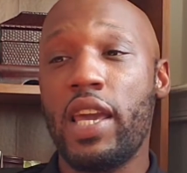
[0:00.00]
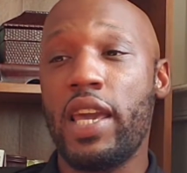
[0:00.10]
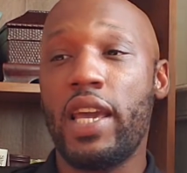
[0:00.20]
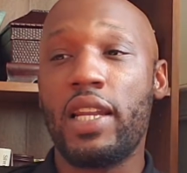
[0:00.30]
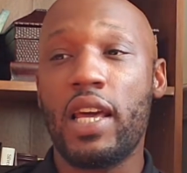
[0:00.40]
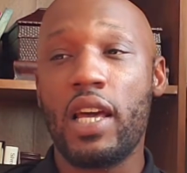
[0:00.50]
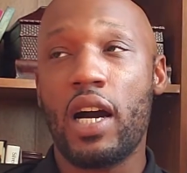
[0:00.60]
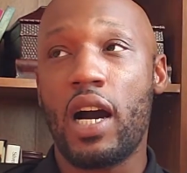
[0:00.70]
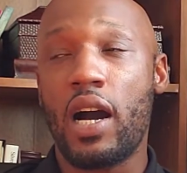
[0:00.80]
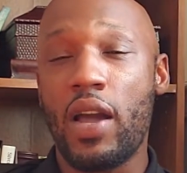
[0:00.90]
And
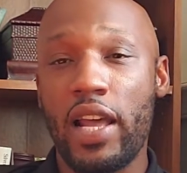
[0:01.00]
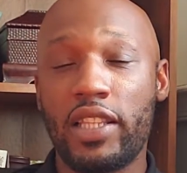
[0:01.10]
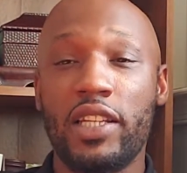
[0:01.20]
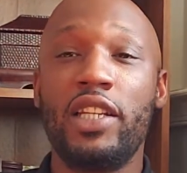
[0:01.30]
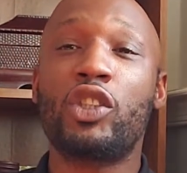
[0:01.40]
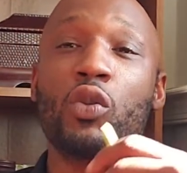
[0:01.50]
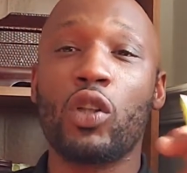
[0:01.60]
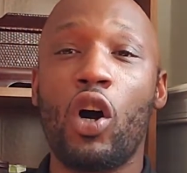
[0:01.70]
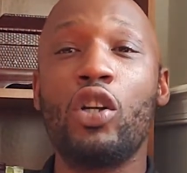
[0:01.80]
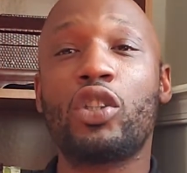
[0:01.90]
at the initial
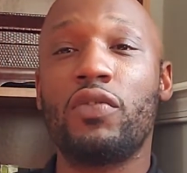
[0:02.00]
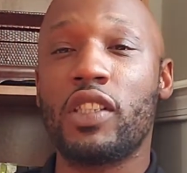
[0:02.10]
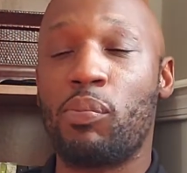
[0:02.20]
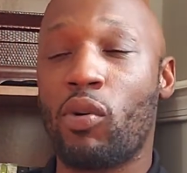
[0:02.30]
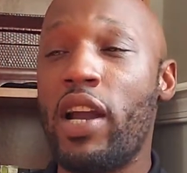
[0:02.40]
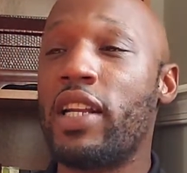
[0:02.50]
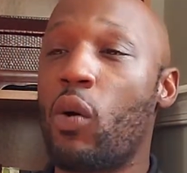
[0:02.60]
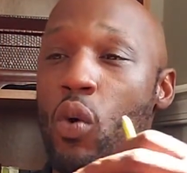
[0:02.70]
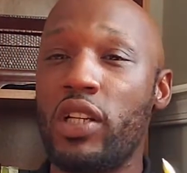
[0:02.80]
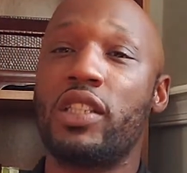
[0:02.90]
launch of this brand, I
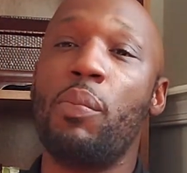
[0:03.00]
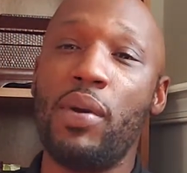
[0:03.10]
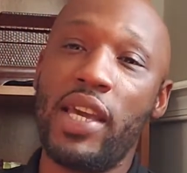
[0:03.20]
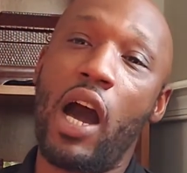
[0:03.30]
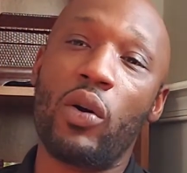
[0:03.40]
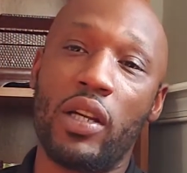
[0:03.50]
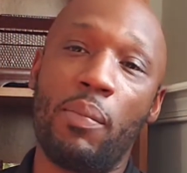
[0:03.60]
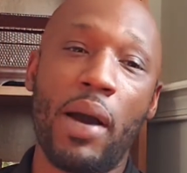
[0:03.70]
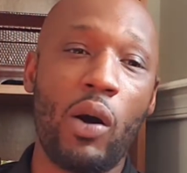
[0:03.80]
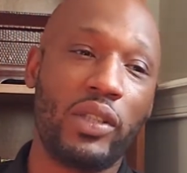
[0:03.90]
wanted to be out and
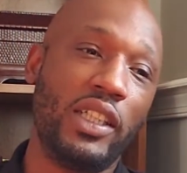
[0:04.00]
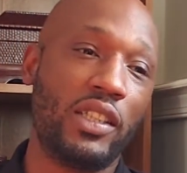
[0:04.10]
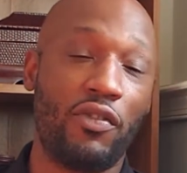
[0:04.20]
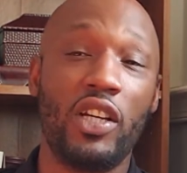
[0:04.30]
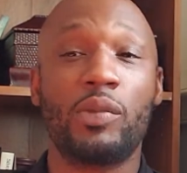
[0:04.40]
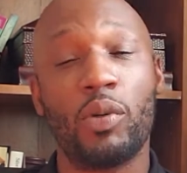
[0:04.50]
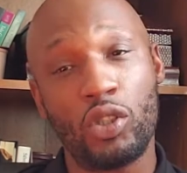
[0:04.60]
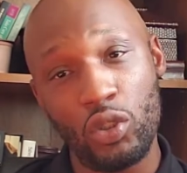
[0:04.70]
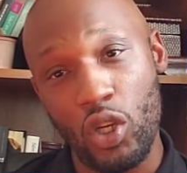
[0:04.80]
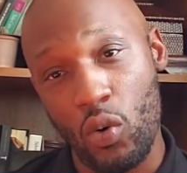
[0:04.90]
about with these events, but
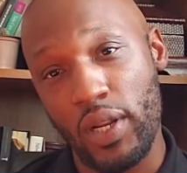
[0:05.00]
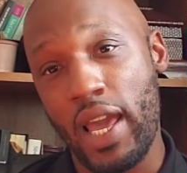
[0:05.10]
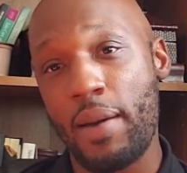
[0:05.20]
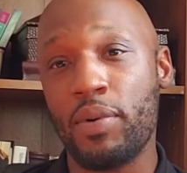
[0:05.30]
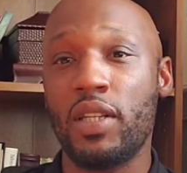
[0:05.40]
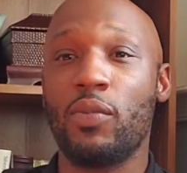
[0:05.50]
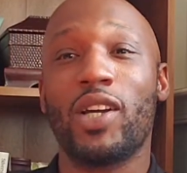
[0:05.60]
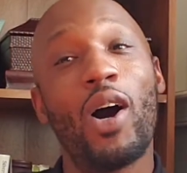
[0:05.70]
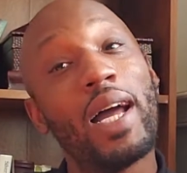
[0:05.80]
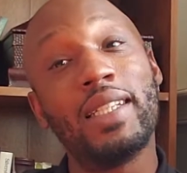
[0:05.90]
you know what happened, and we
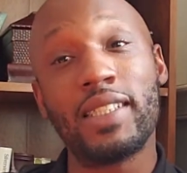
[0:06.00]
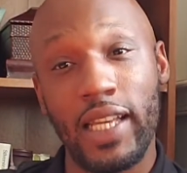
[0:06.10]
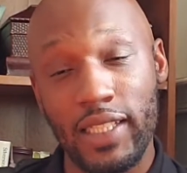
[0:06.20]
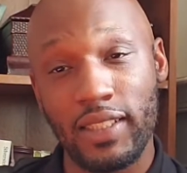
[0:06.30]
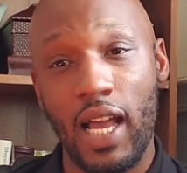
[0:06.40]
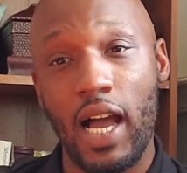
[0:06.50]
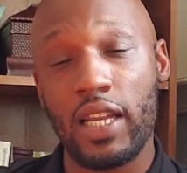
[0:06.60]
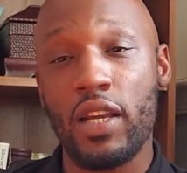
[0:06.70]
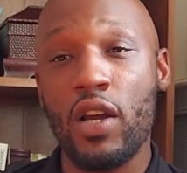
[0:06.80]
all had to stay inside,